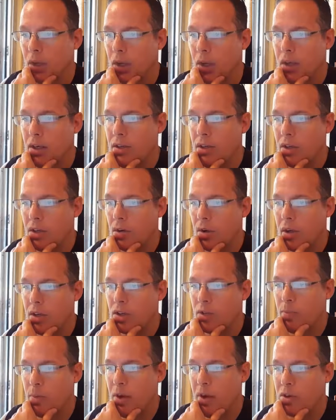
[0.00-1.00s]

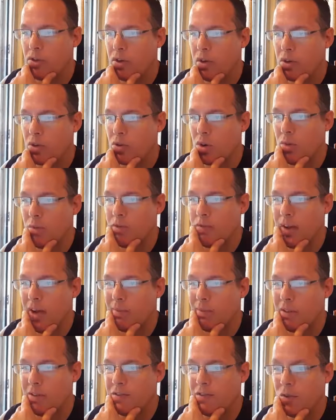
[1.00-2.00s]
Antichrist spies on Trump
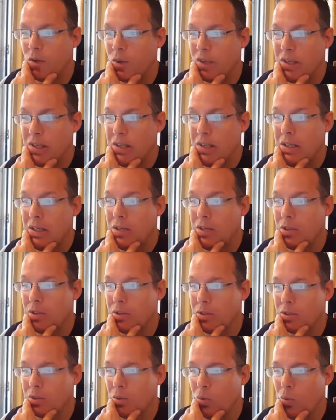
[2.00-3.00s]
family for
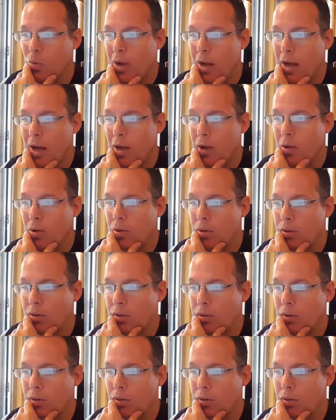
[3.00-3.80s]
years. Wow.